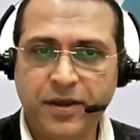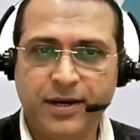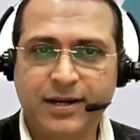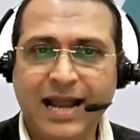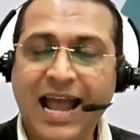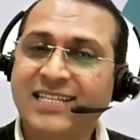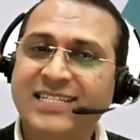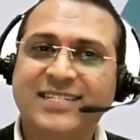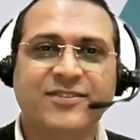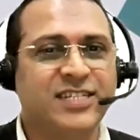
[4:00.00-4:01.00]
fear
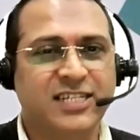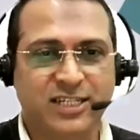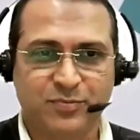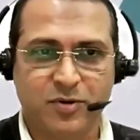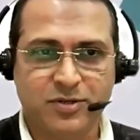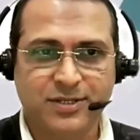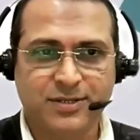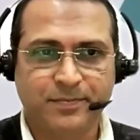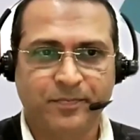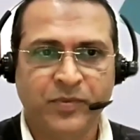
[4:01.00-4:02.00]
and stress
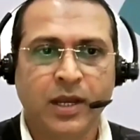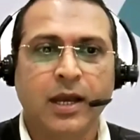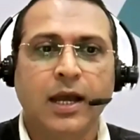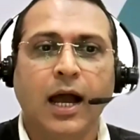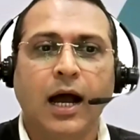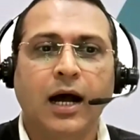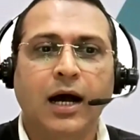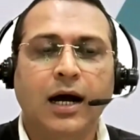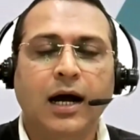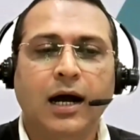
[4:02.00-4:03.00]
response.
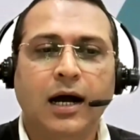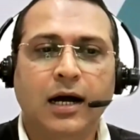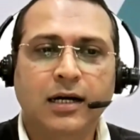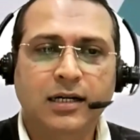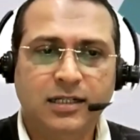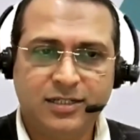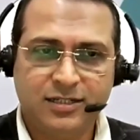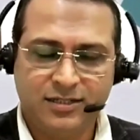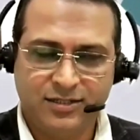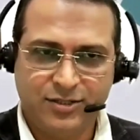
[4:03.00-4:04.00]
A
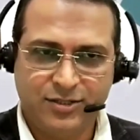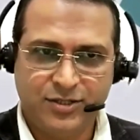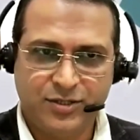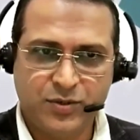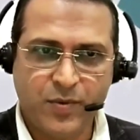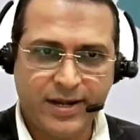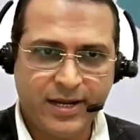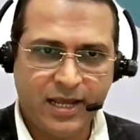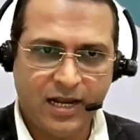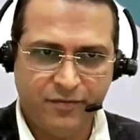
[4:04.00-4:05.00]

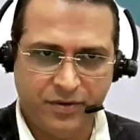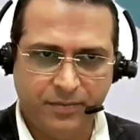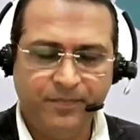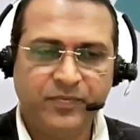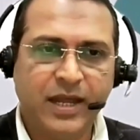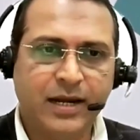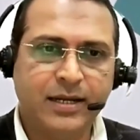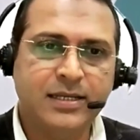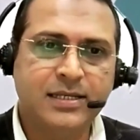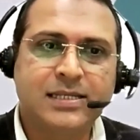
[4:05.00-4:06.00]
2011,
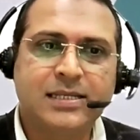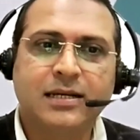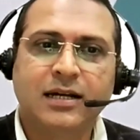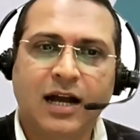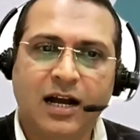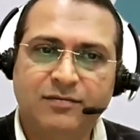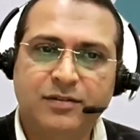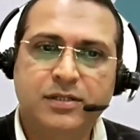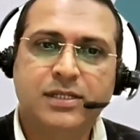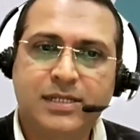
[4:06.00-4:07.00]
that is the
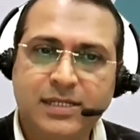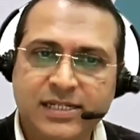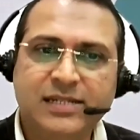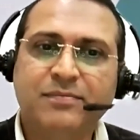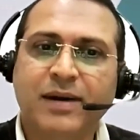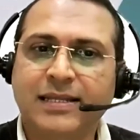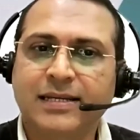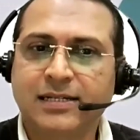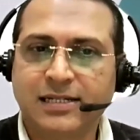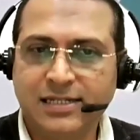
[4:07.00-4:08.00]
Harvard study by
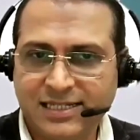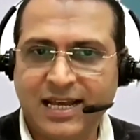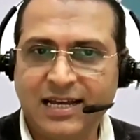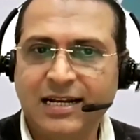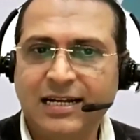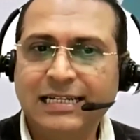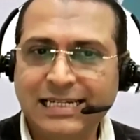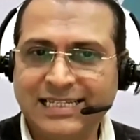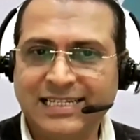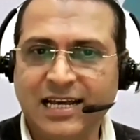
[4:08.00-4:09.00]
the Sarah
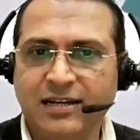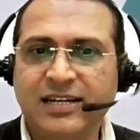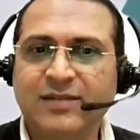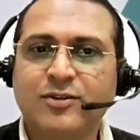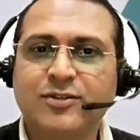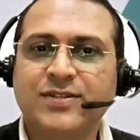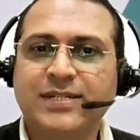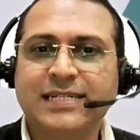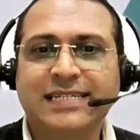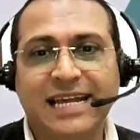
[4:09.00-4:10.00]
Lizar,
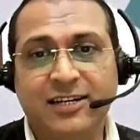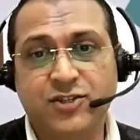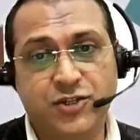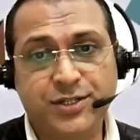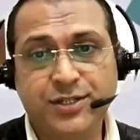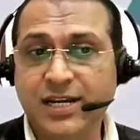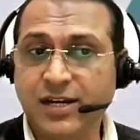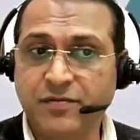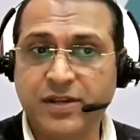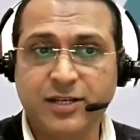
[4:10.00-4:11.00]
demonstrated that just
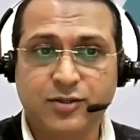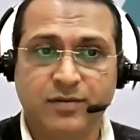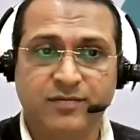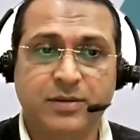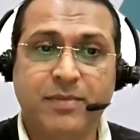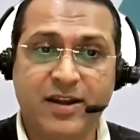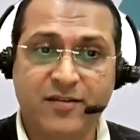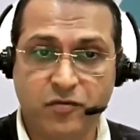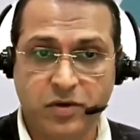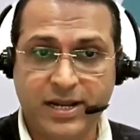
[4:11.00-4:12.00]
8 weeks of the
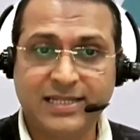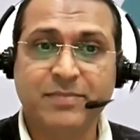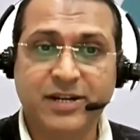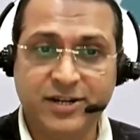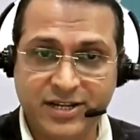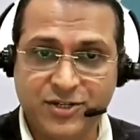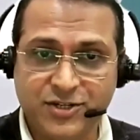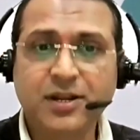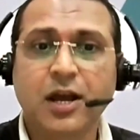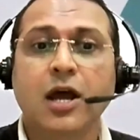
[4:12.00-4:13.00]
mindfulness
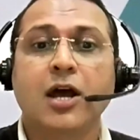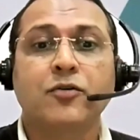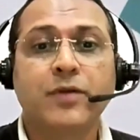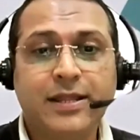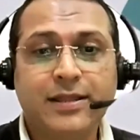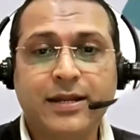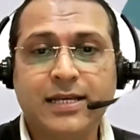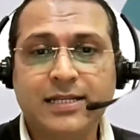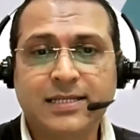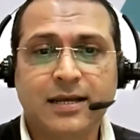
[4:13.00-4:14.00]
meditation could
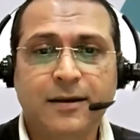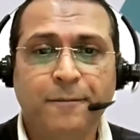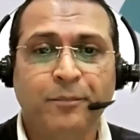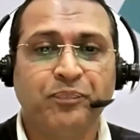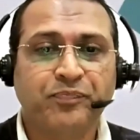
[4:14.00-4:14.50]
increase the